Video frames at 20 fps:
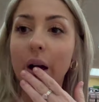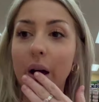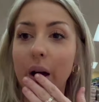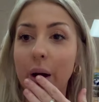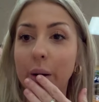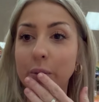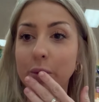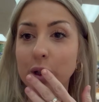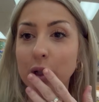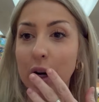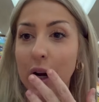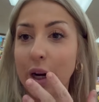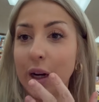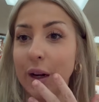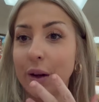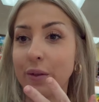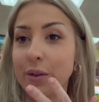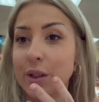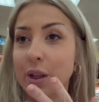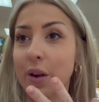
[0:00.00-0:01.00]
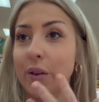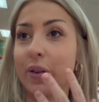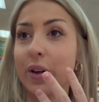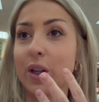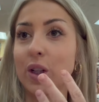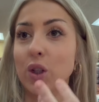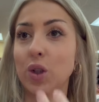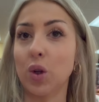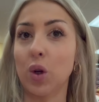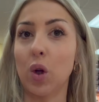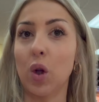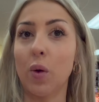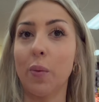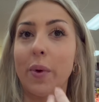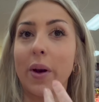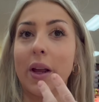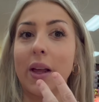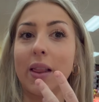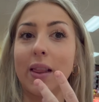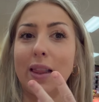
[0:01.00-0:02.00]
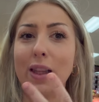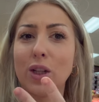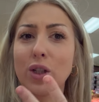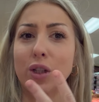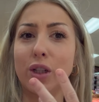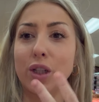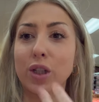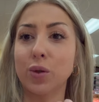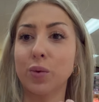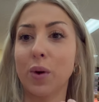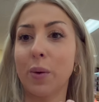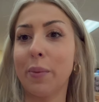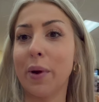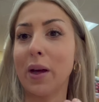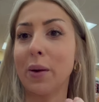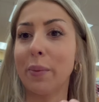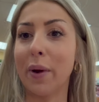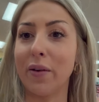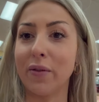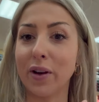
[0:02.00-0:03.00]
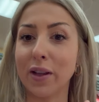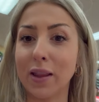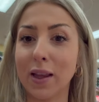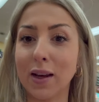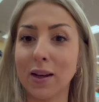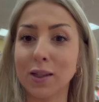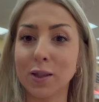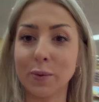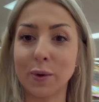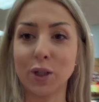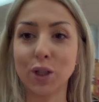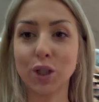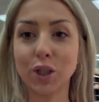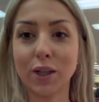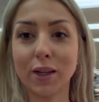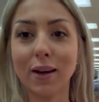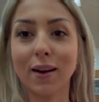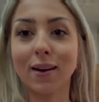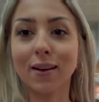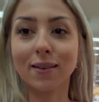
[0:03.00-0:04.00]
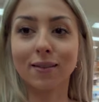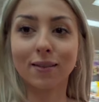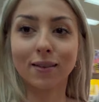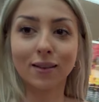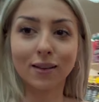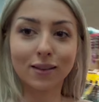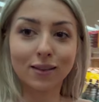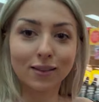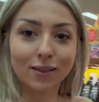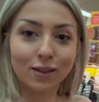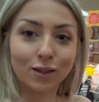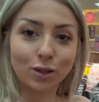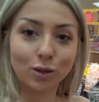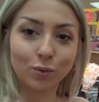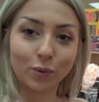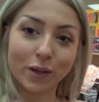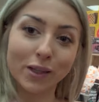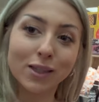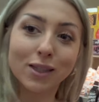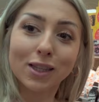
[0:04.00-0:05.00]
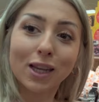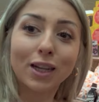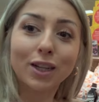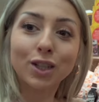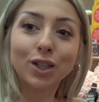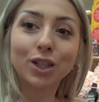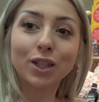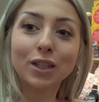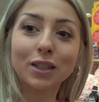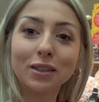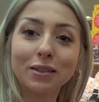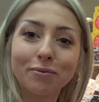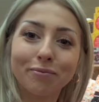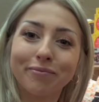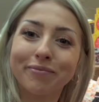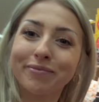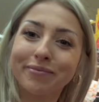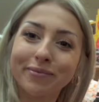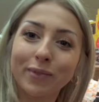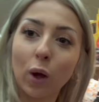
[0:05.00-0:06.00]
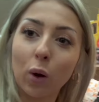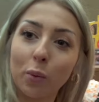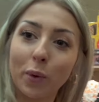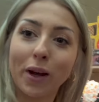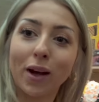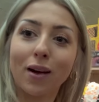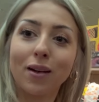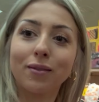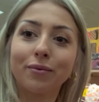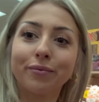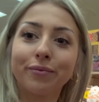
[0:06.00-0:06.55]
I'm trying to have self-control, but I literally just want to pick up everything, especially in the sweet section. Oh my god.